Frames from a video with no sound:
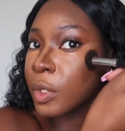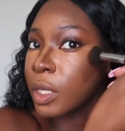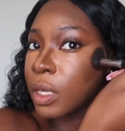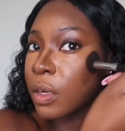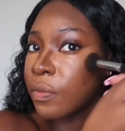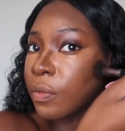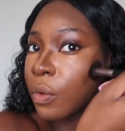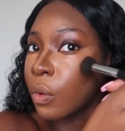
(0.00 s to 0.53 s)
And
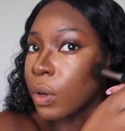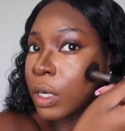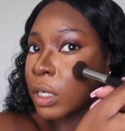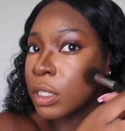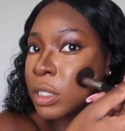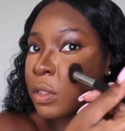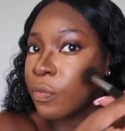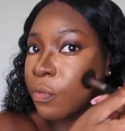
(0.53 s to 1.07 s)
of
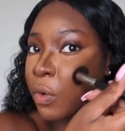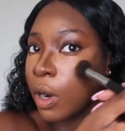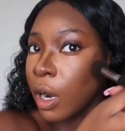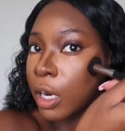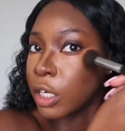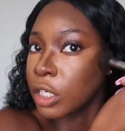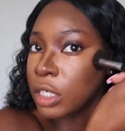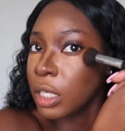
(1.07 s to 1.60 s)
course, for
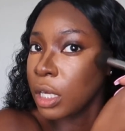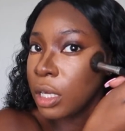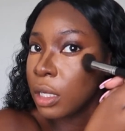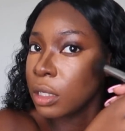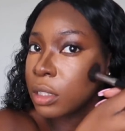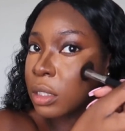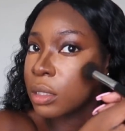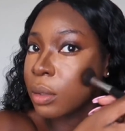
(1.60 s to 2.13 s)
our
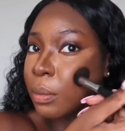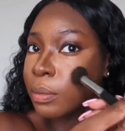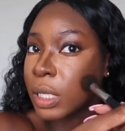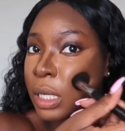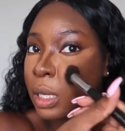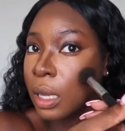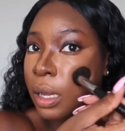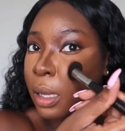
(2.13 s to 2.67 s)
cheeks,
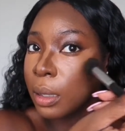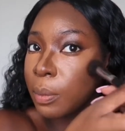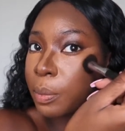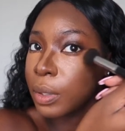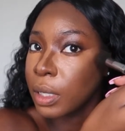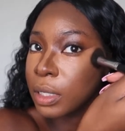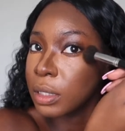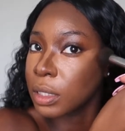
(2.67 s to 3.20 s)
blend up
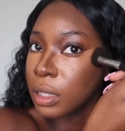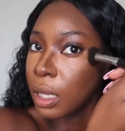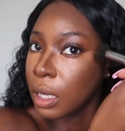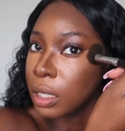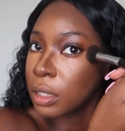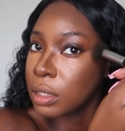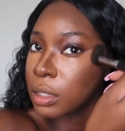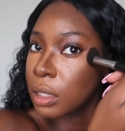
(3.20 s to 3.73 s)
into that
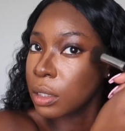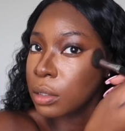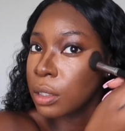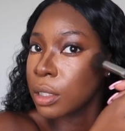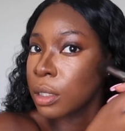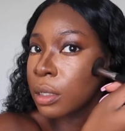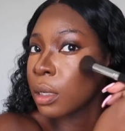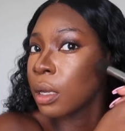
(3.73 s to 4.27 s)

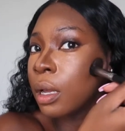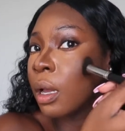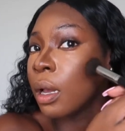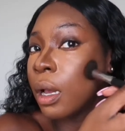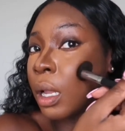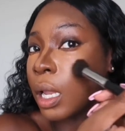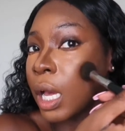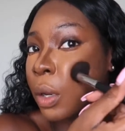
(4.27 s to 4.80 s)
concealer
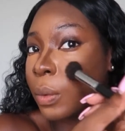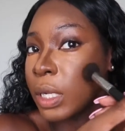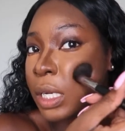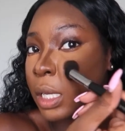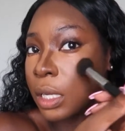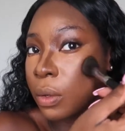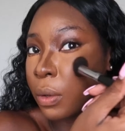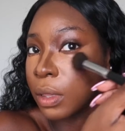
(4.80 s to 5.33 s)
like we
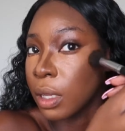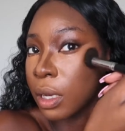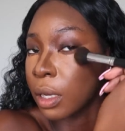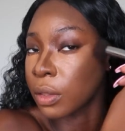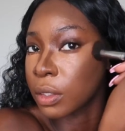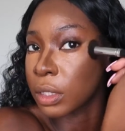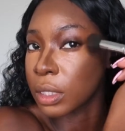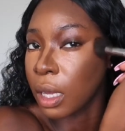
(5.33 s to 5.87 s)
did on the
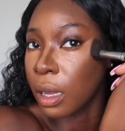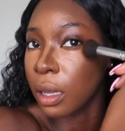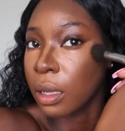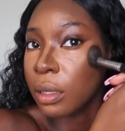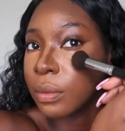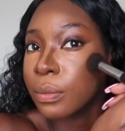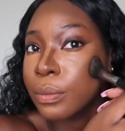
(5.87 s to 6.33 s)
other side.